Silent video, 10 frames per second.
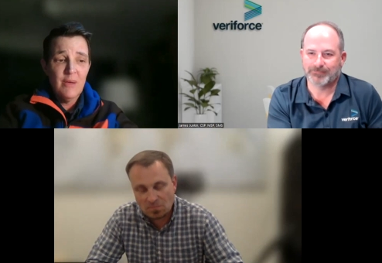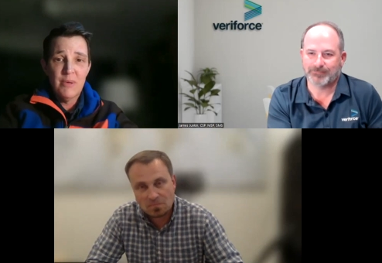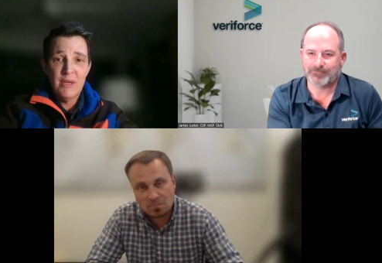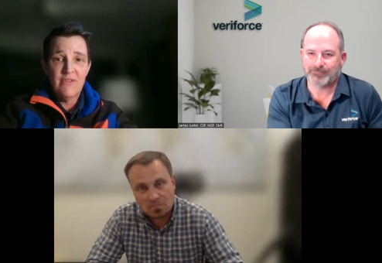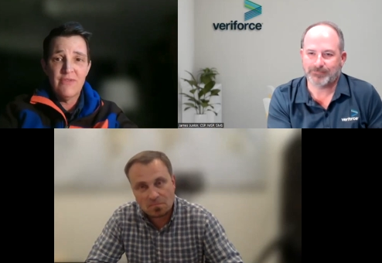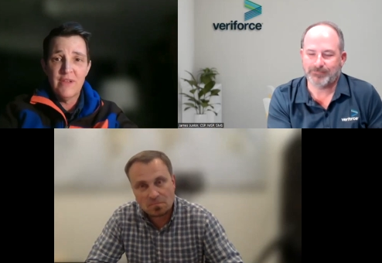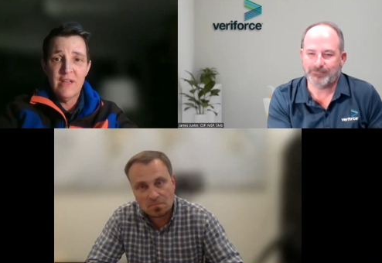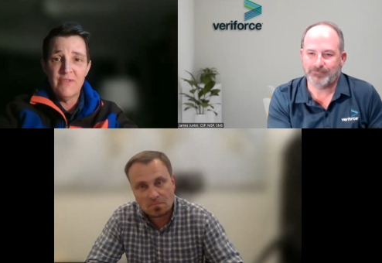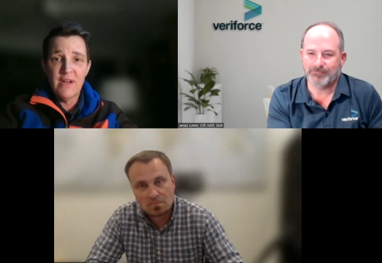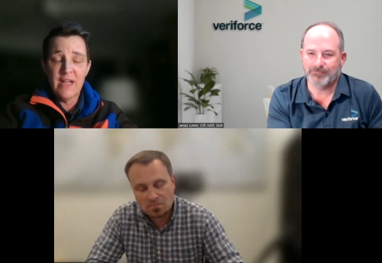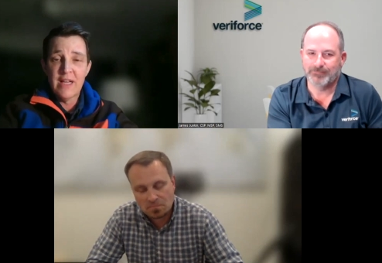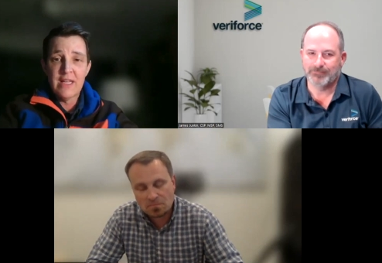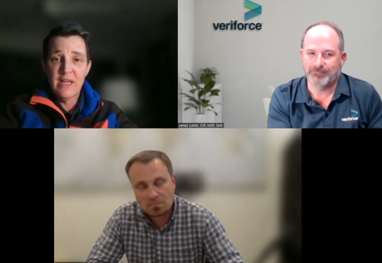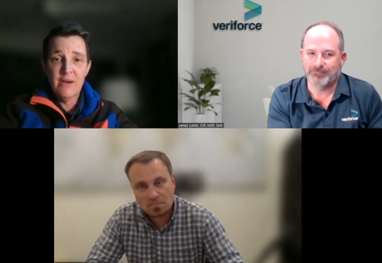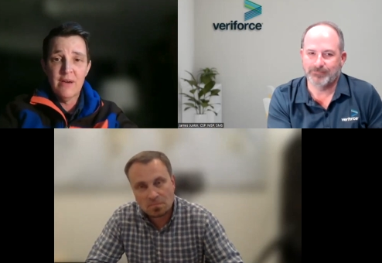Speaker 1: but if if i got to
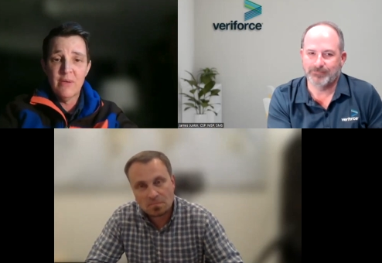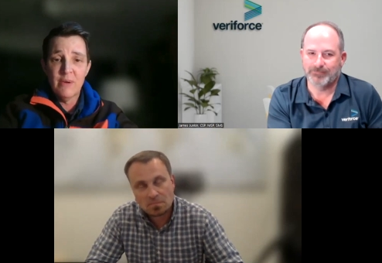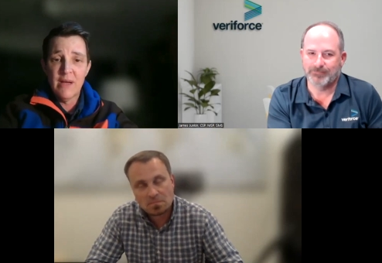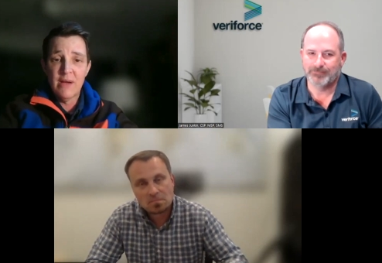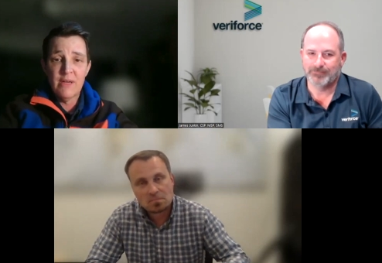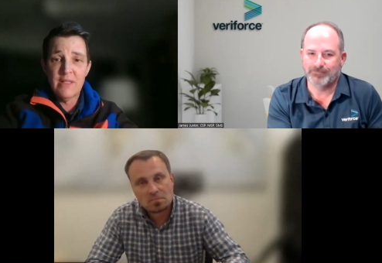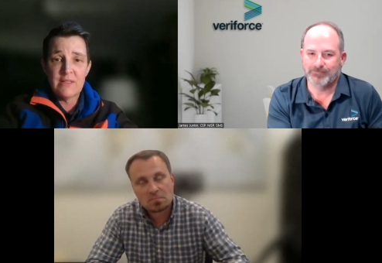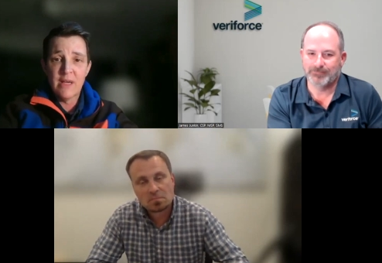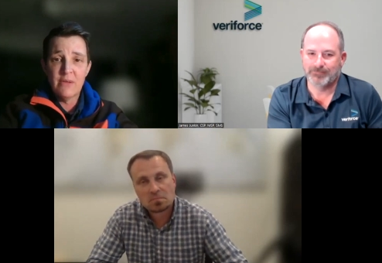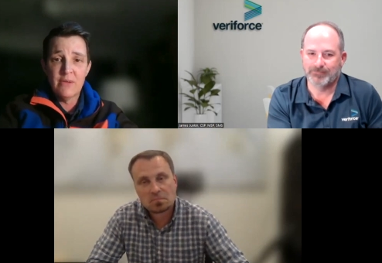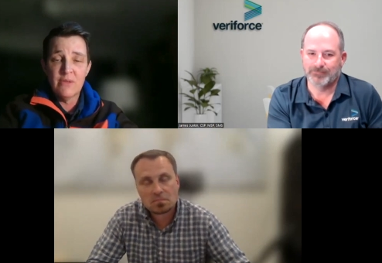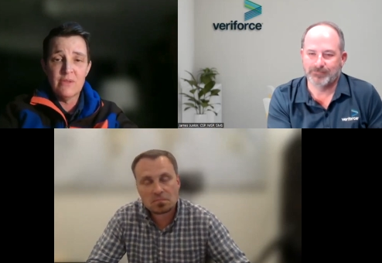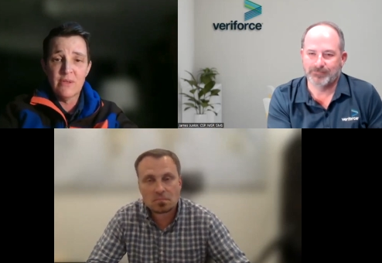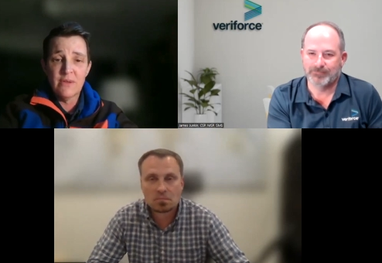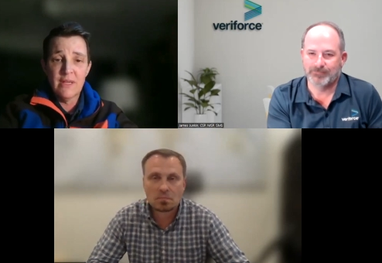carry it around and it's got no
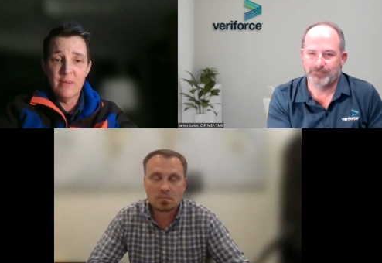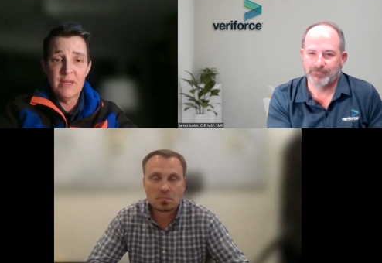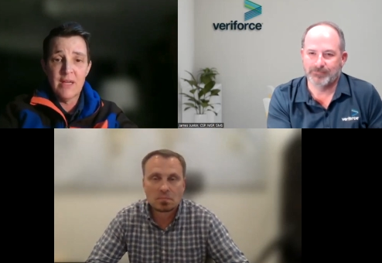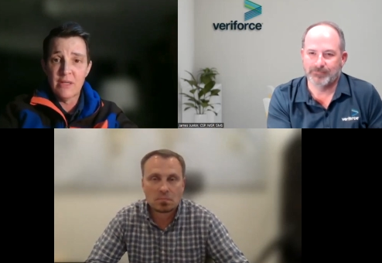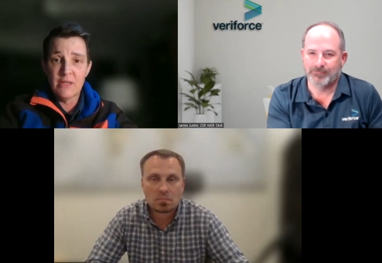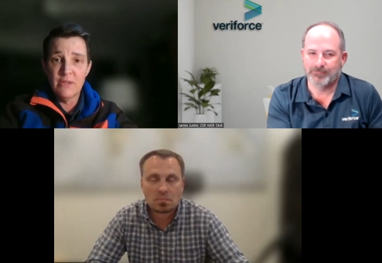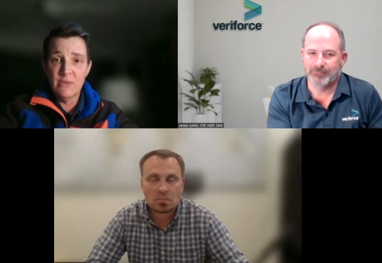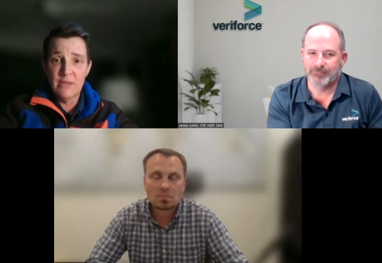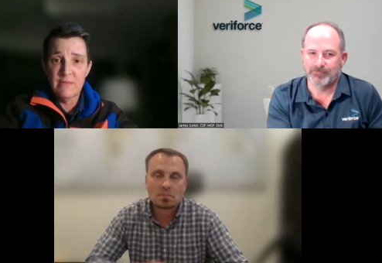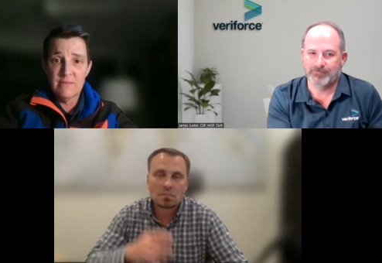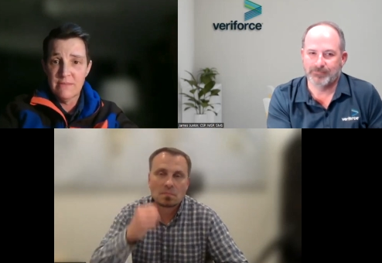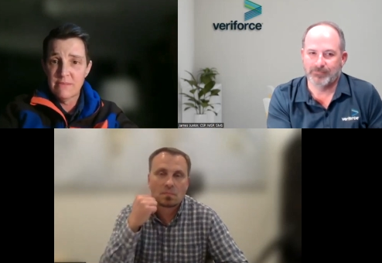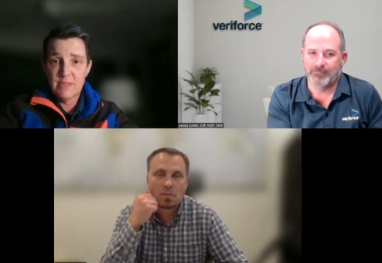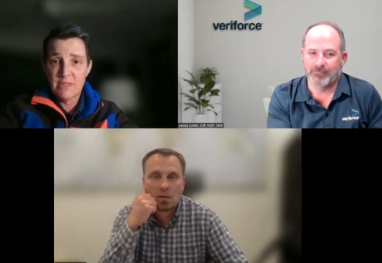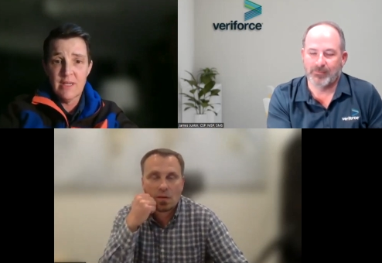utility i'm not going to do it
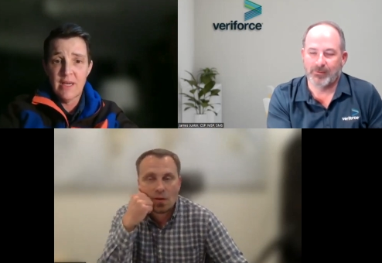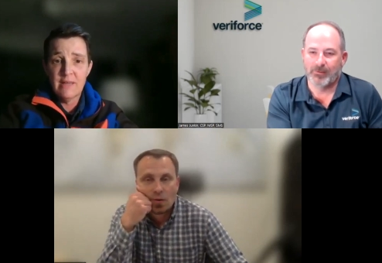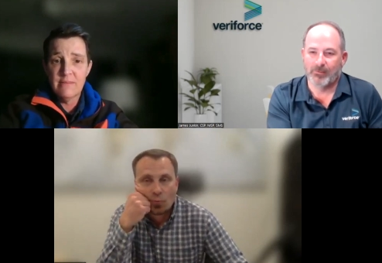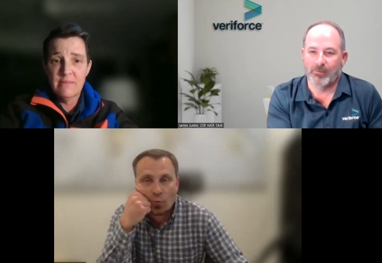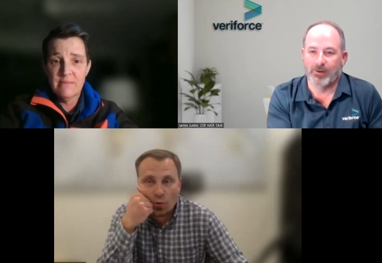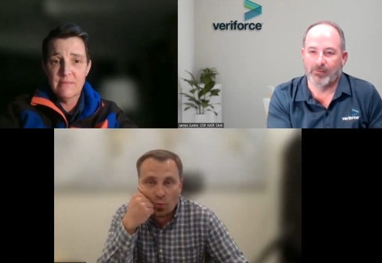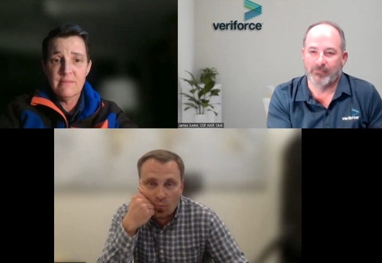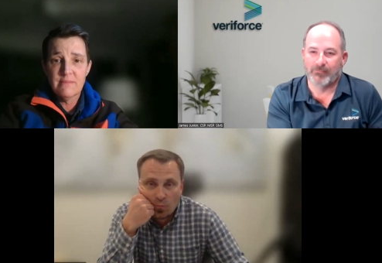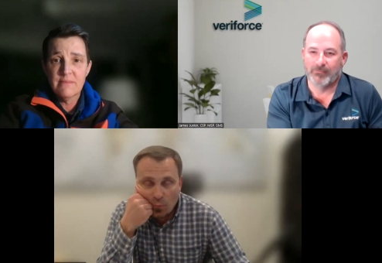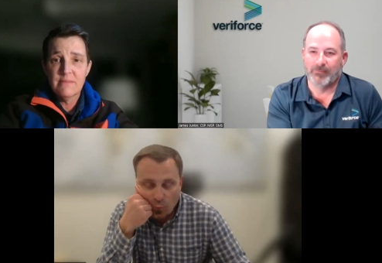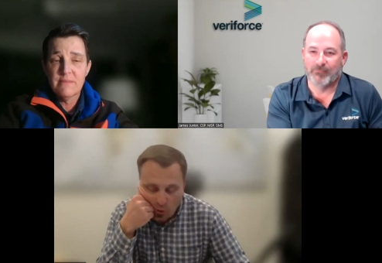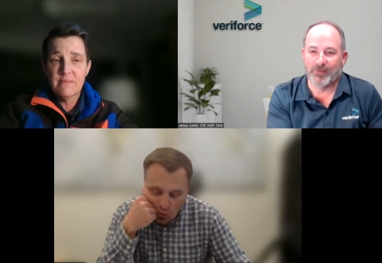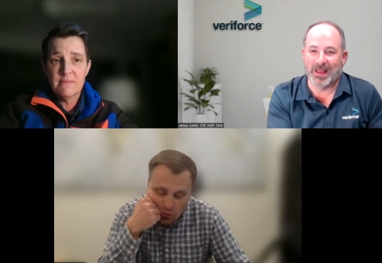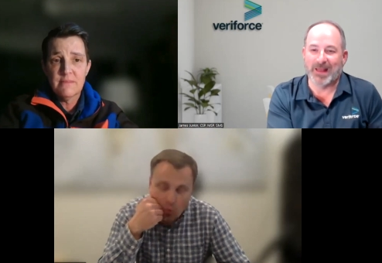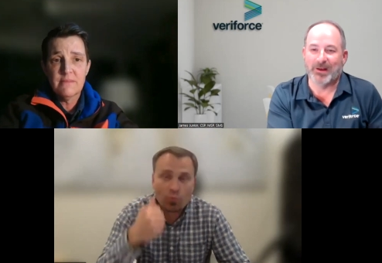just not
Speaker 2: well, well we all
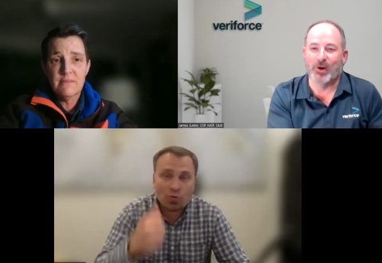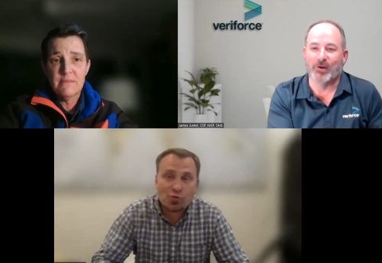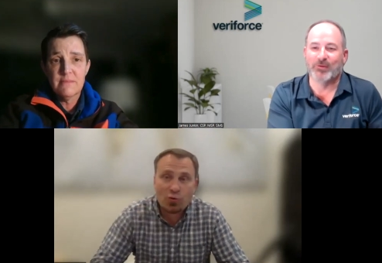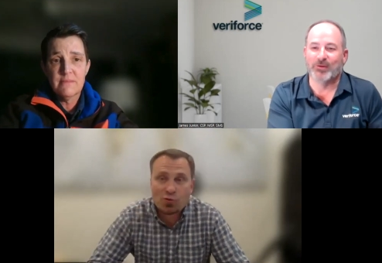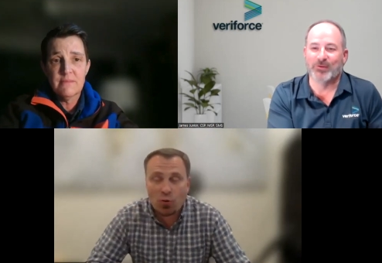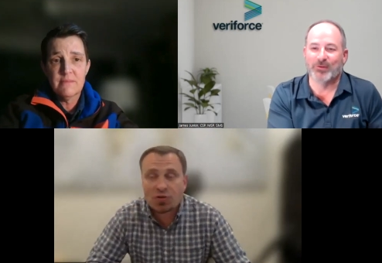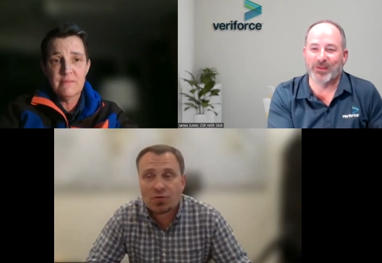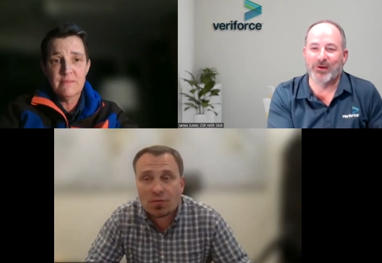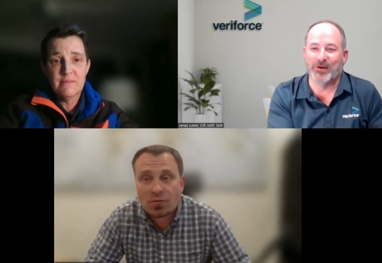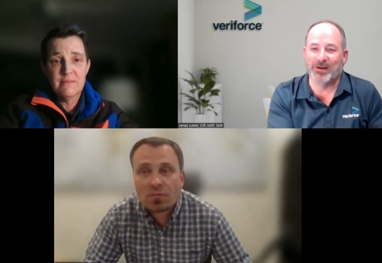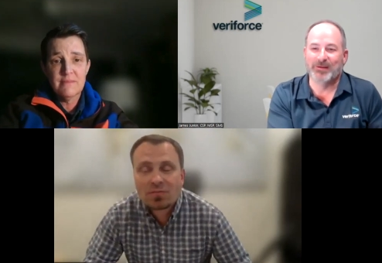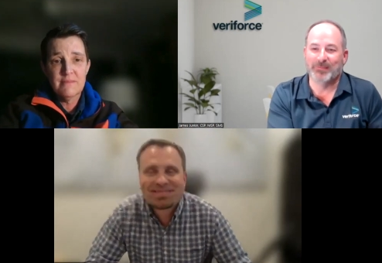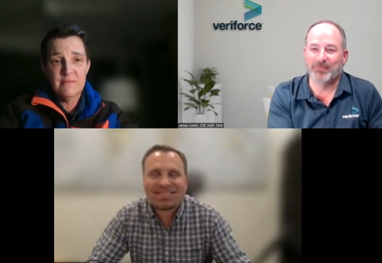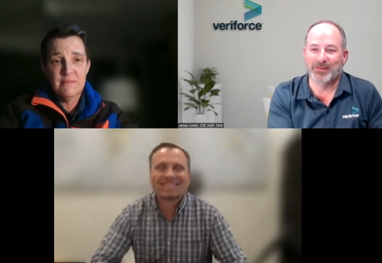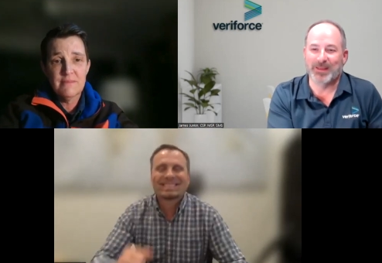flat earth is a theory
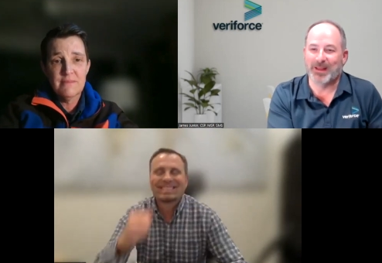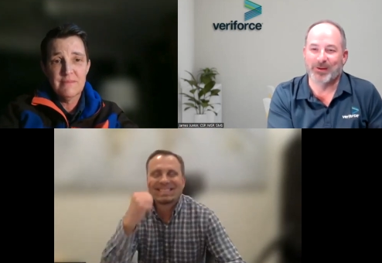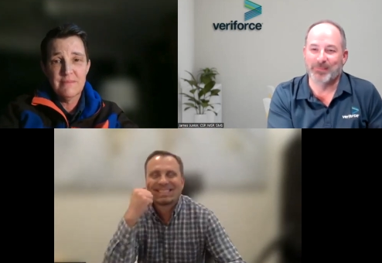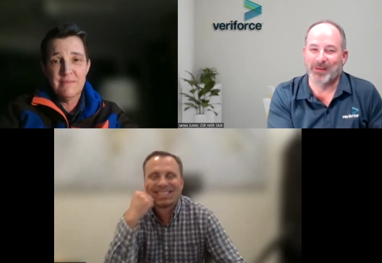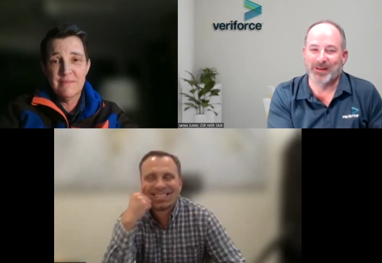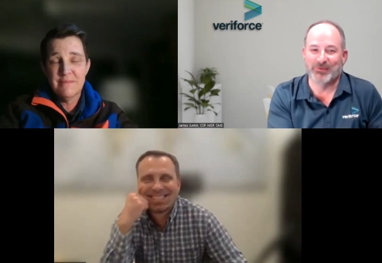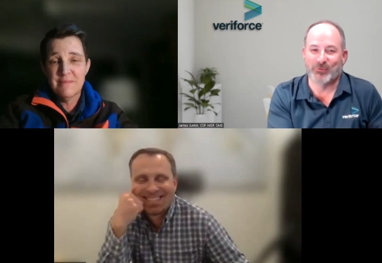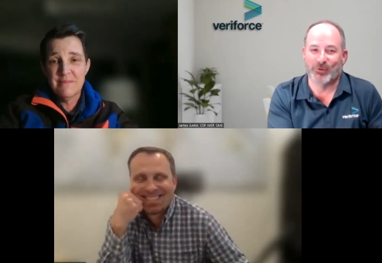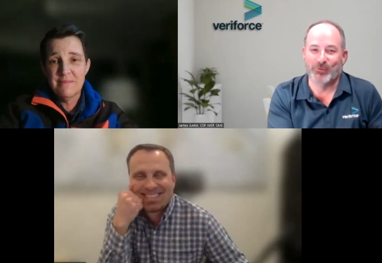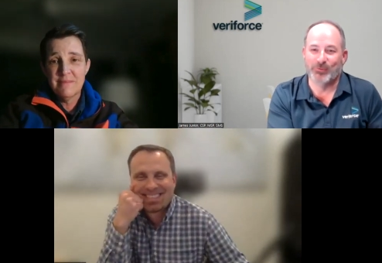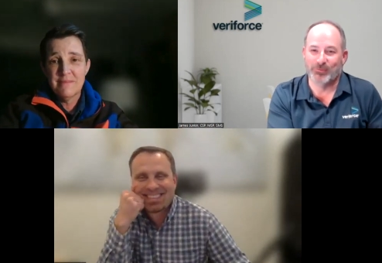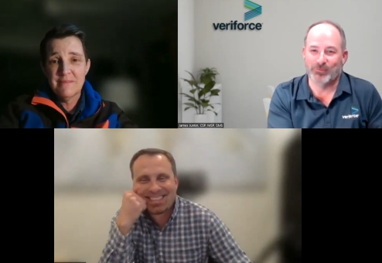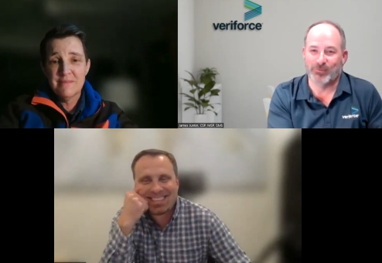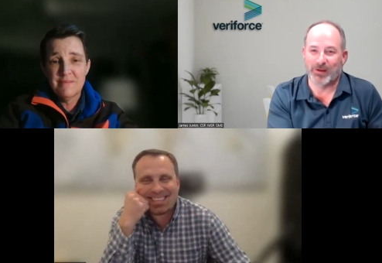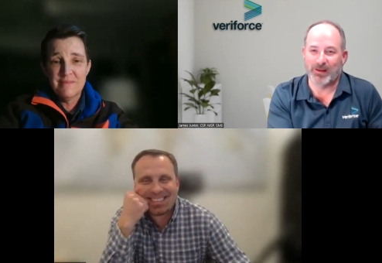but that doesn't mean it's true
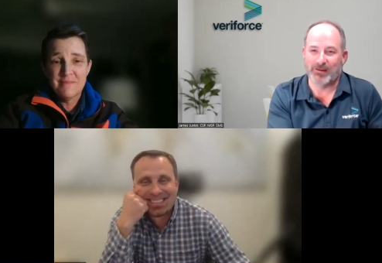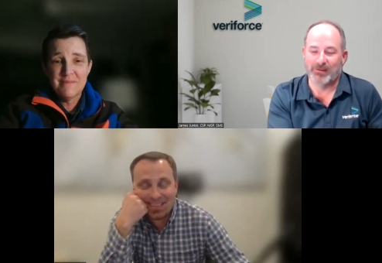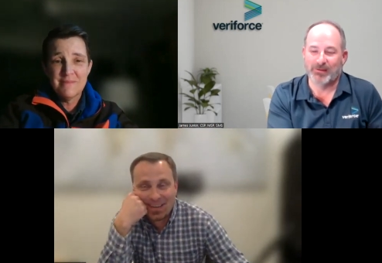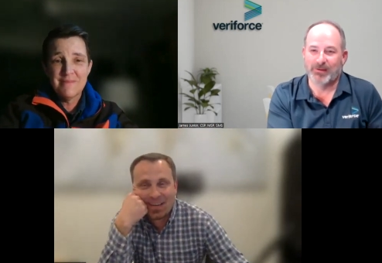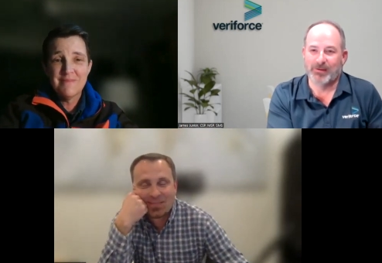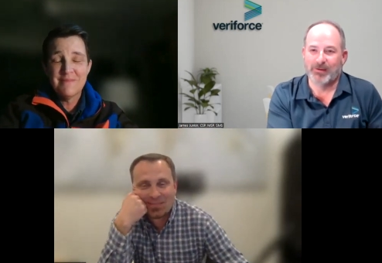right yeah